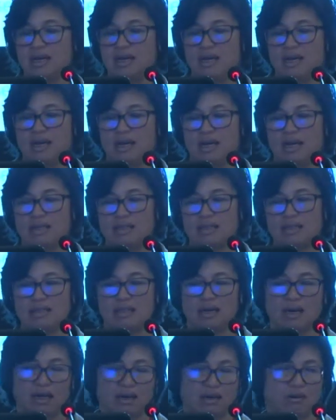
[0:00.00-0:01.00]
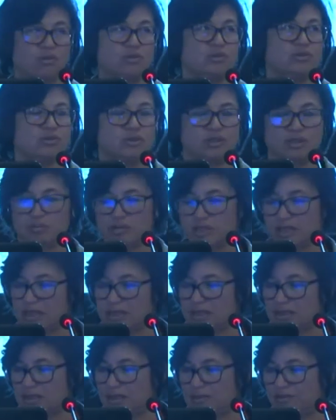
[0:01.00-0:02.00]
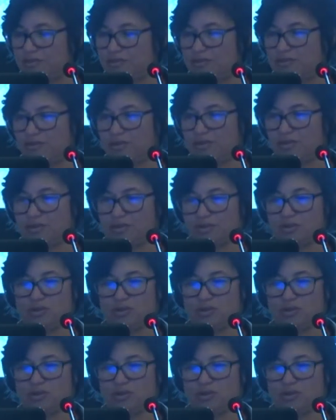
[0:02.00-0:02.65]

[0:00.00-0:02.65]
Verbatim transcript: and are also subject uh, for, to